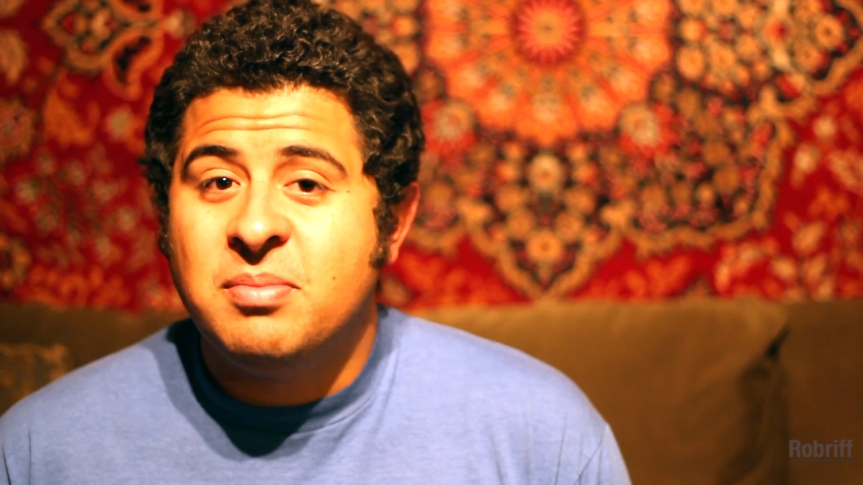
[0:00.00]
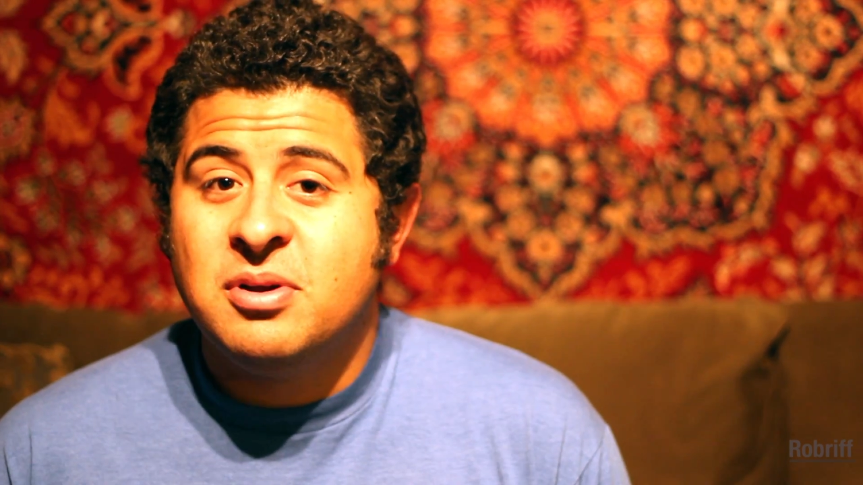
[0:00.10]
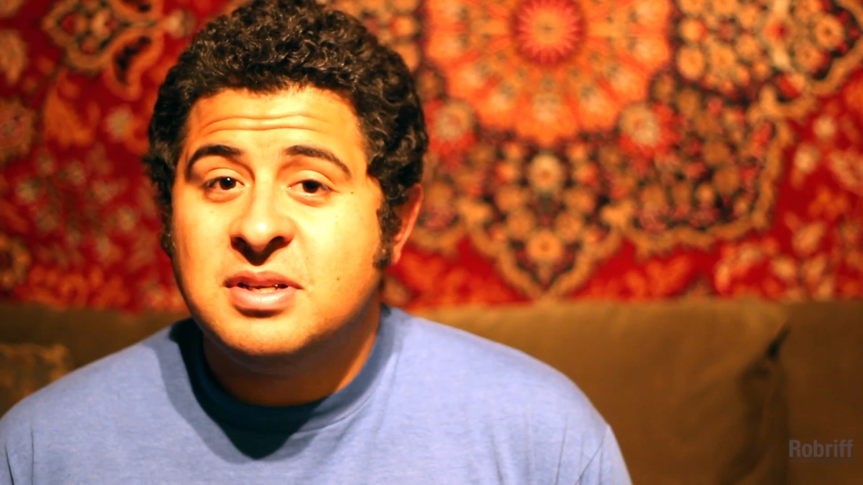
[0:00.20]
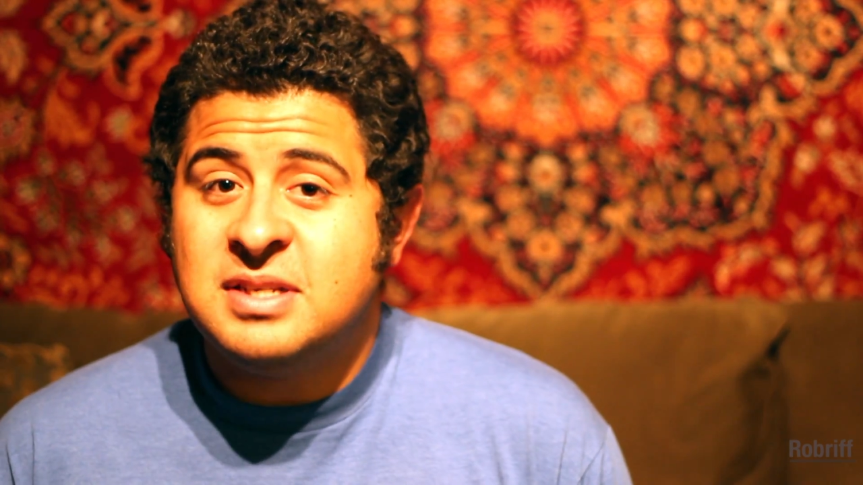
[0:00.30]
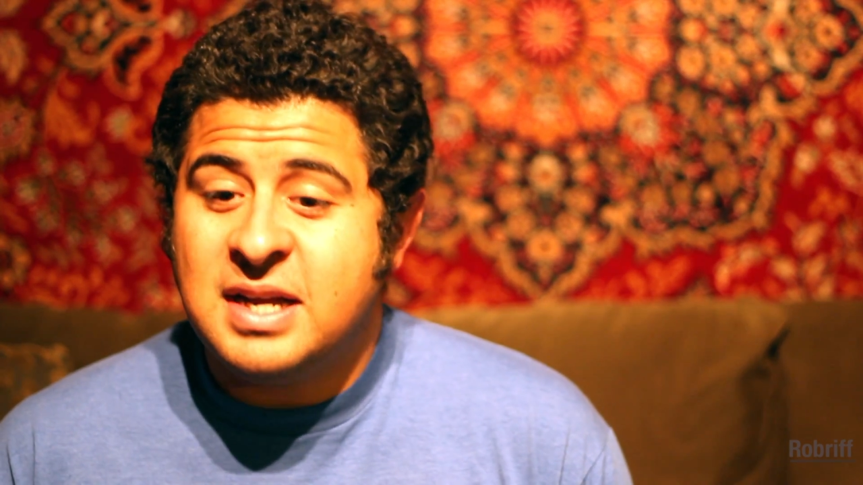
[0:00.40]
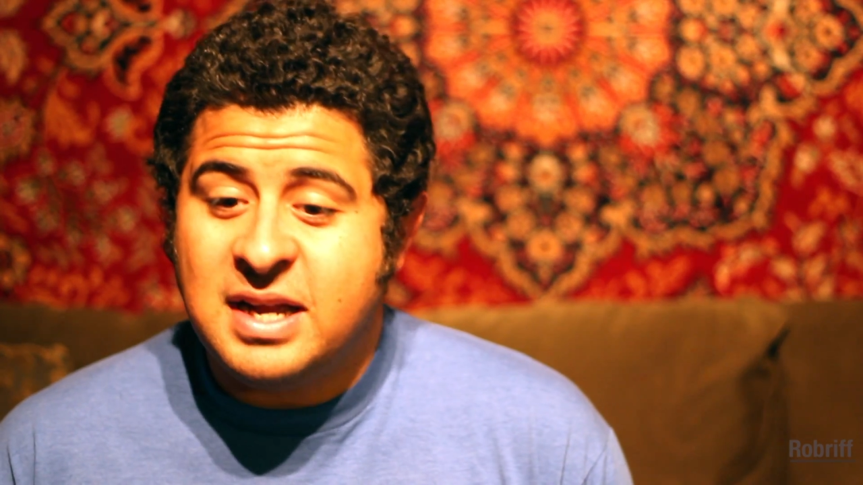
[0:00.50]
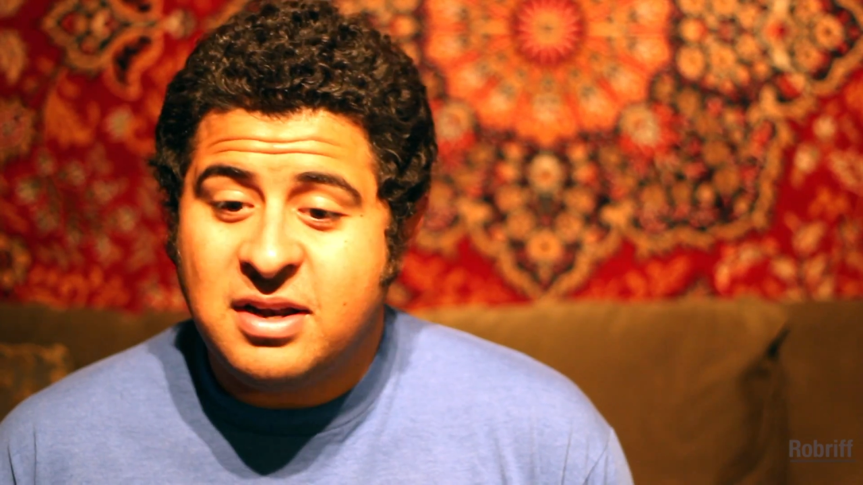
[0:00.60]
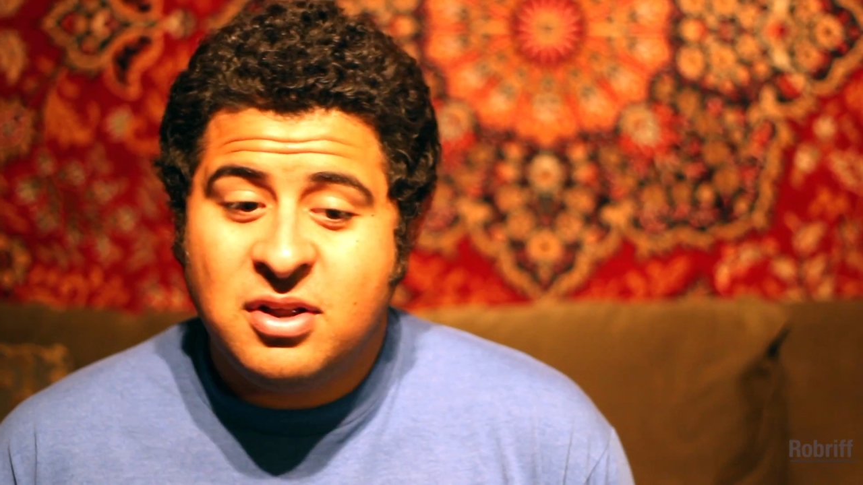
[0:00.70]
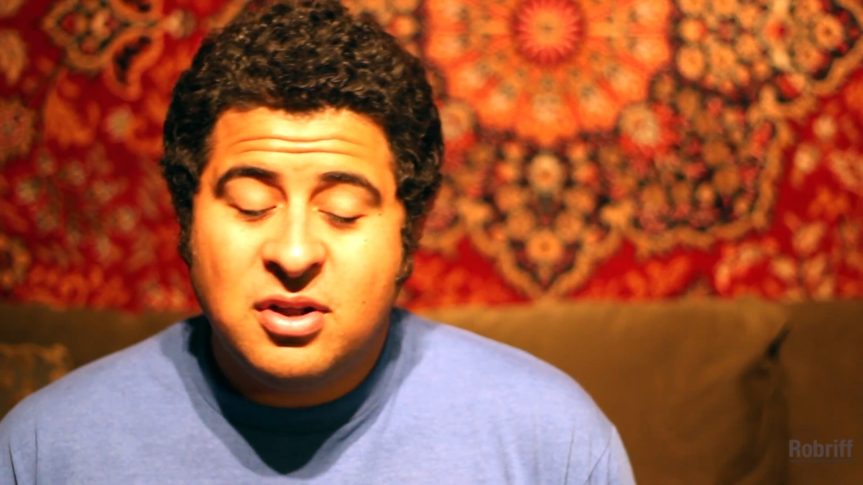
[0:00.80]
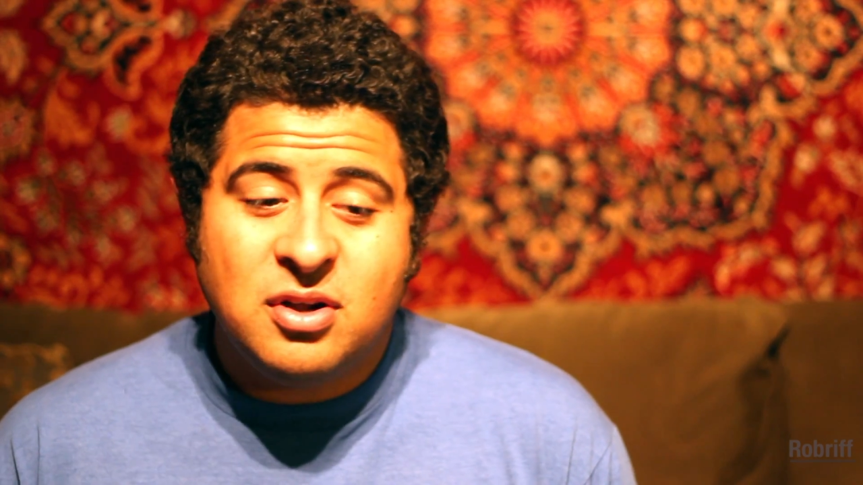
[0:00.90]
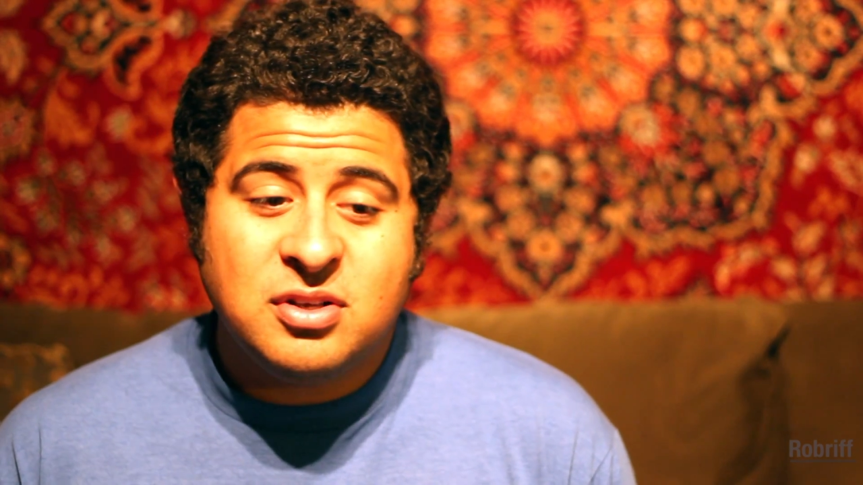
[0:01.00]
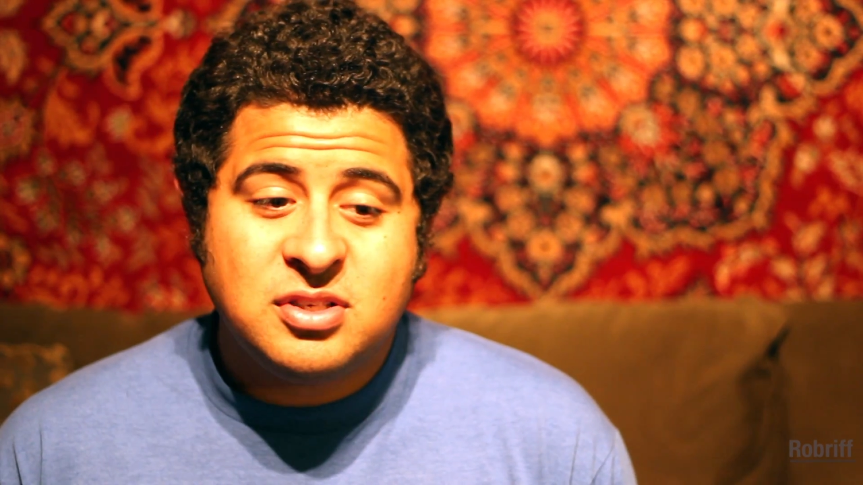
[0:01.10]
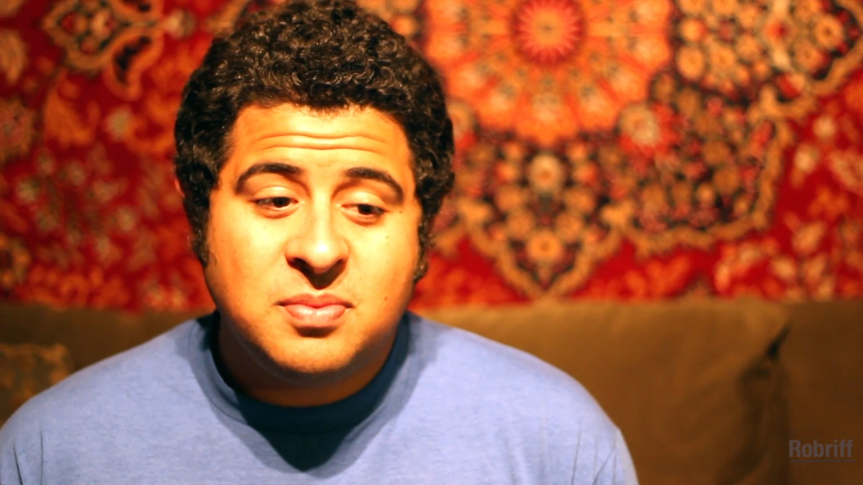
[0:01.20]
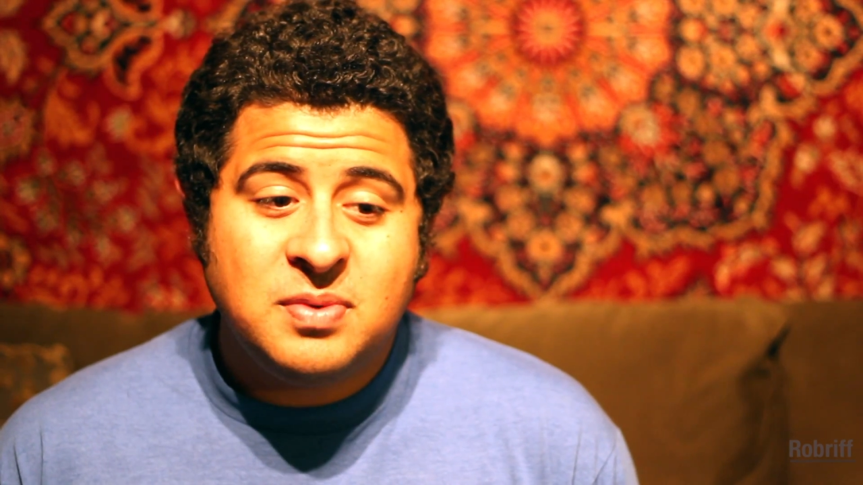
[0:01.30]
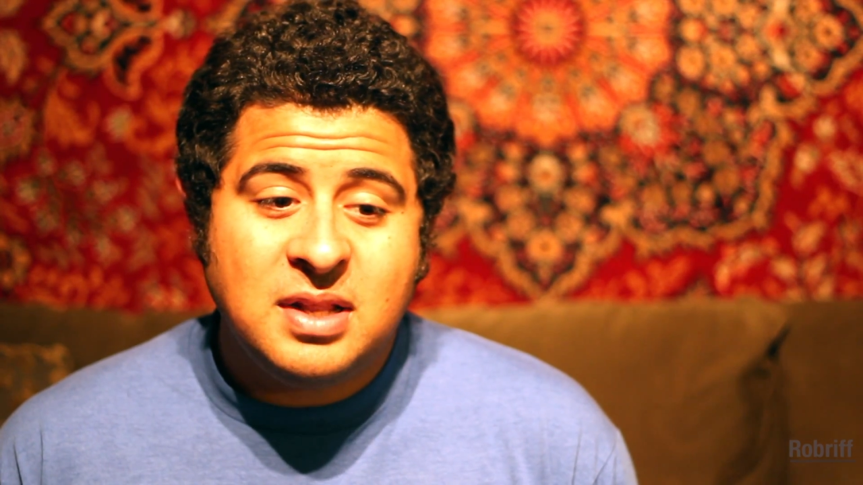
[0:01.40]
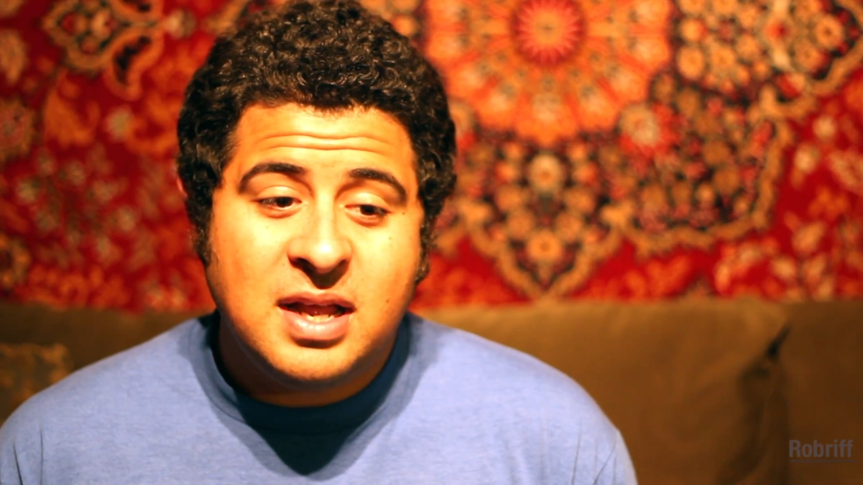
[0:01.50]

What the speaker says: Burnside or someone